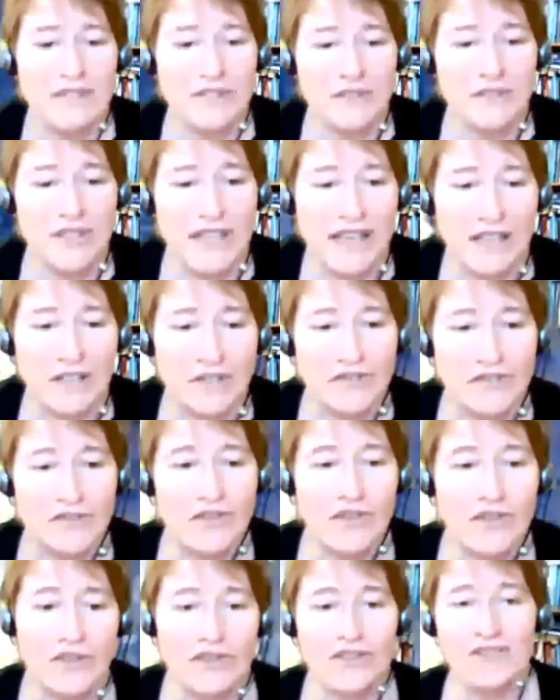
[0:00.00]
him in today
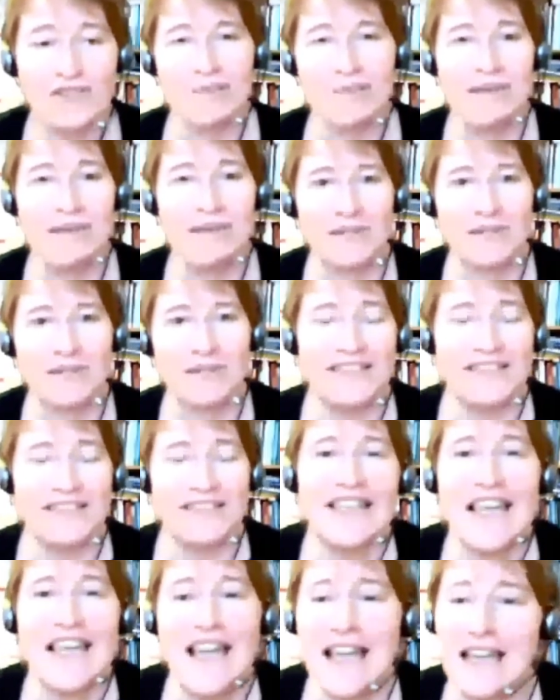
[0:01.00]
to talk to us about
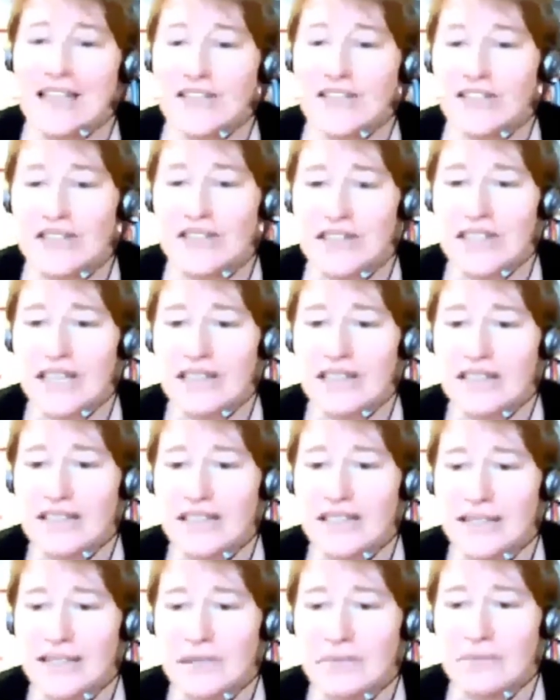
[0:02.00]
it and just
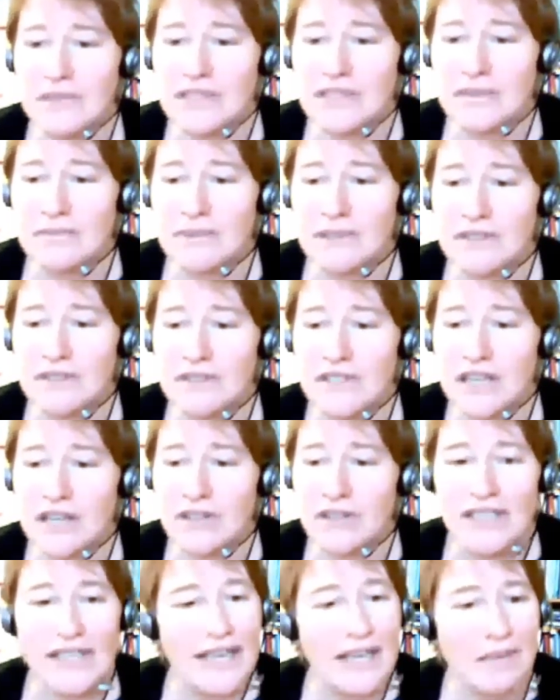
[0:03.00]
tell us a little bit
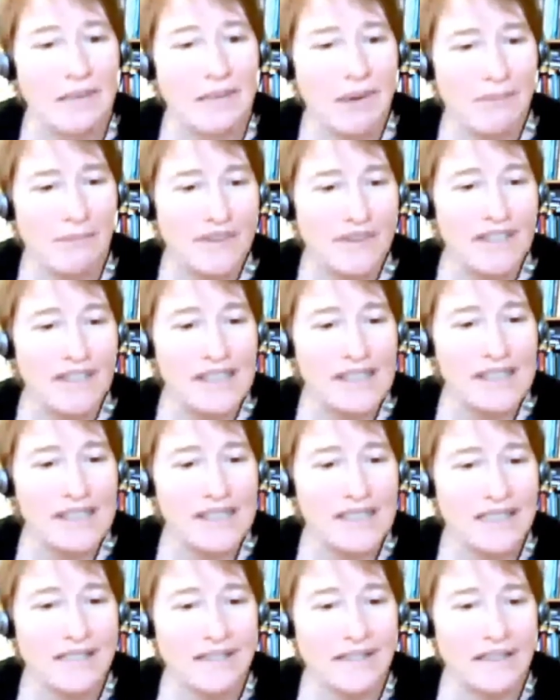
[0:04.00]
about how he came up with
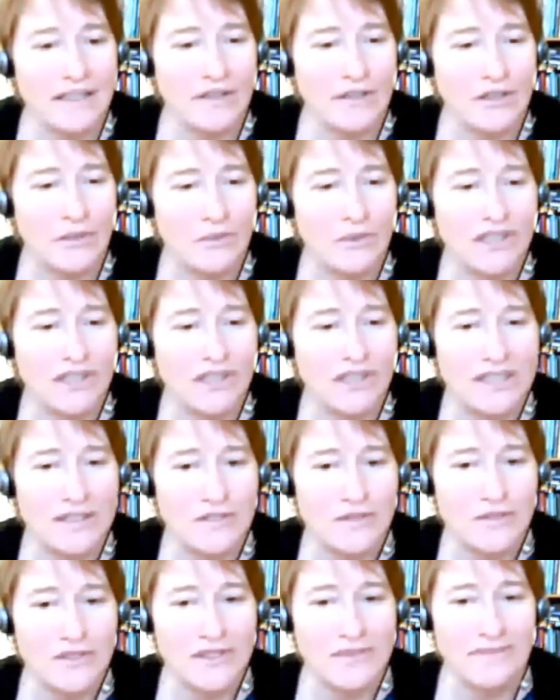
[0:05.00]
the idea and how it
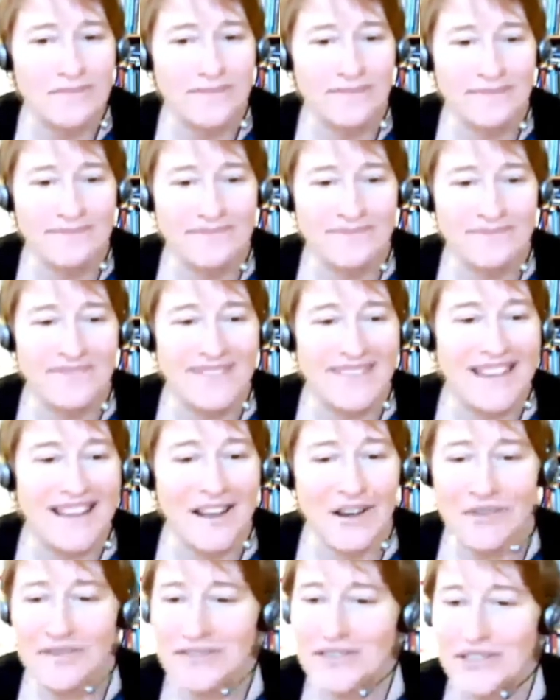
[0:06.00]
worked out.
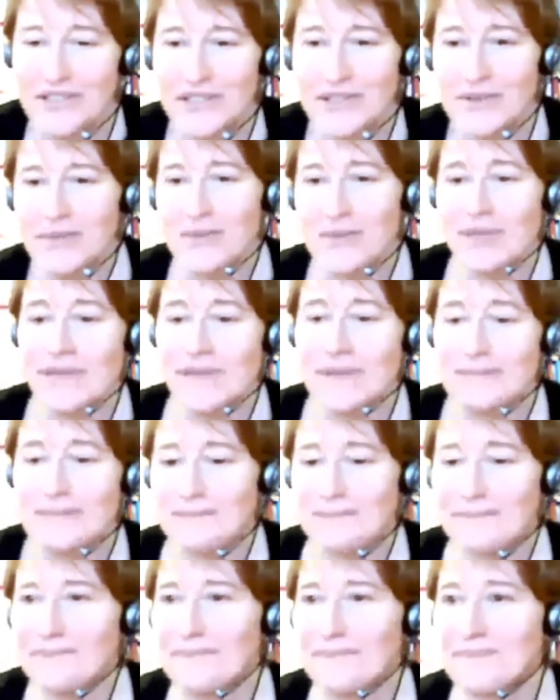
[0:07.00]
Over to you,
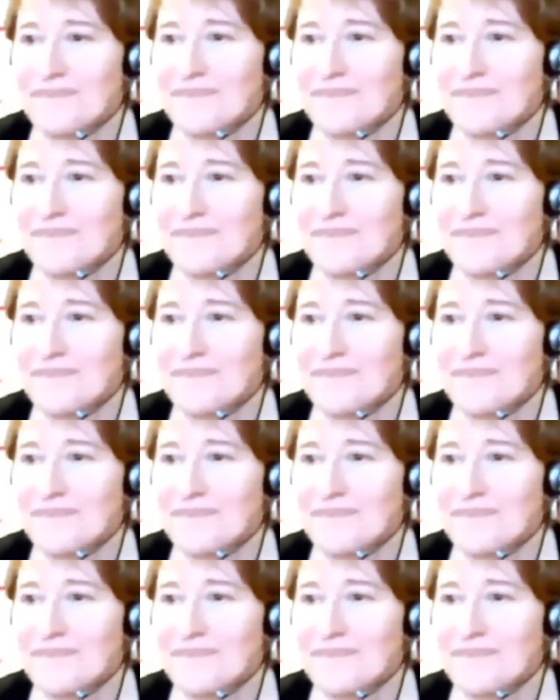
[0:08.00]
William.